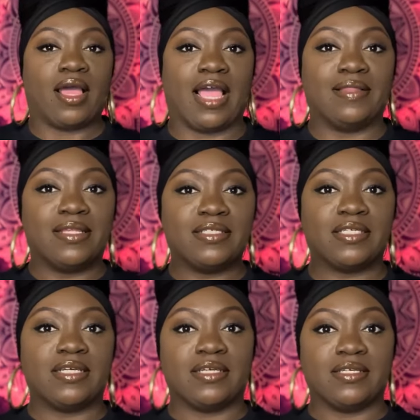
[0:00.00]
And this
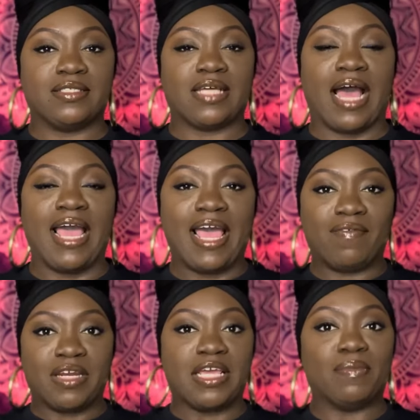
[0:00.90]
is, I
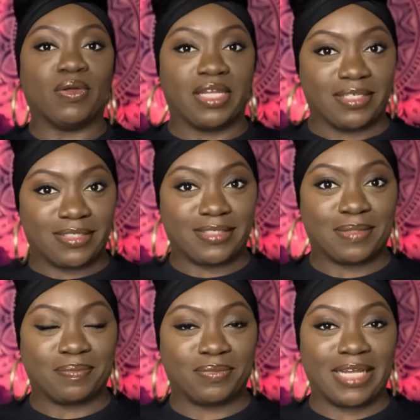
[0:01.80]
have an email list
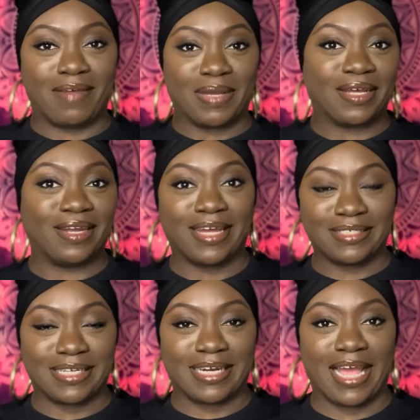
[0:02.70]
that I've been
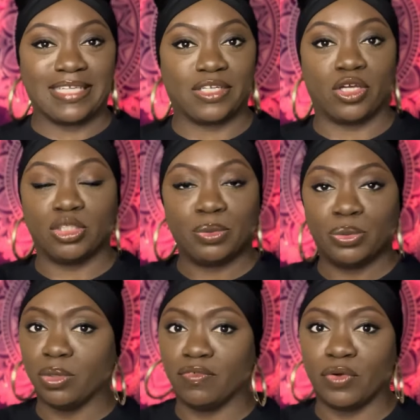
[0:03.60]
collecting as an
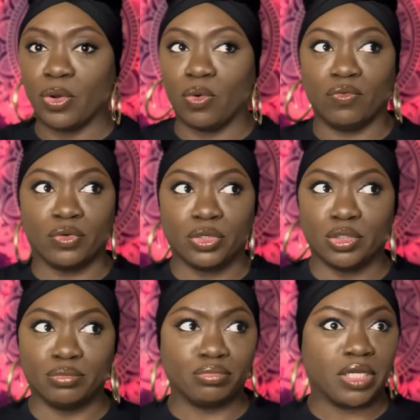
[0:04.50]
entrepreneur for
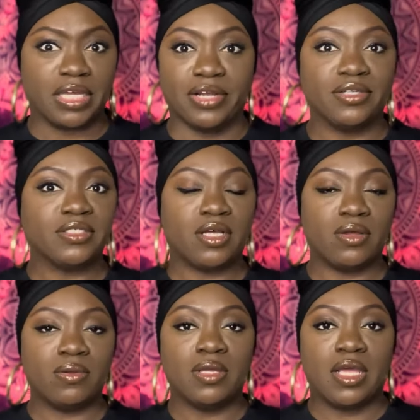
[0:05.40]
over a year or
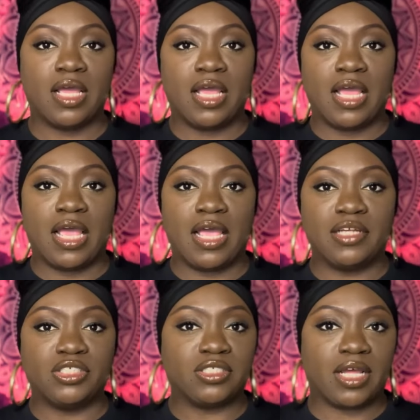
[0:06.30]
so. And
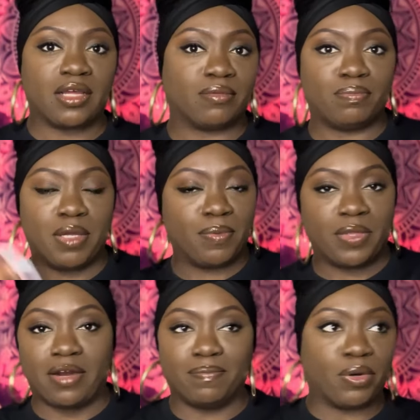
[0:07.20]
it's just like people
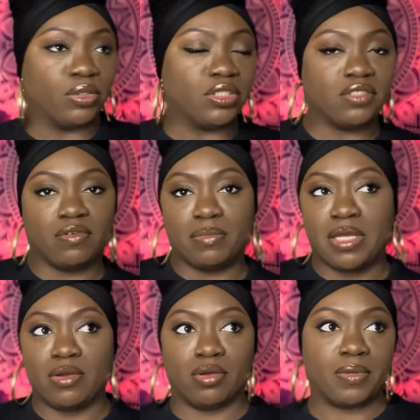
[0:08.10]
that have purchased from
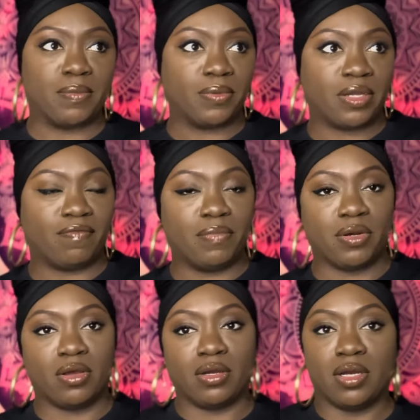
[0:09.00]
me or people that have been
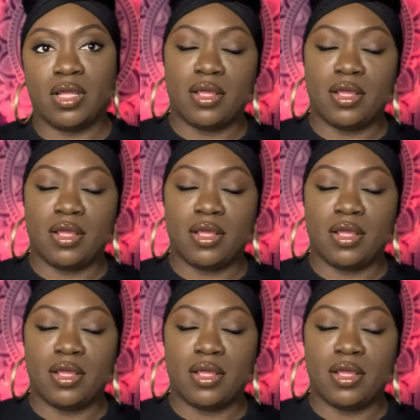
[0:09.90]
on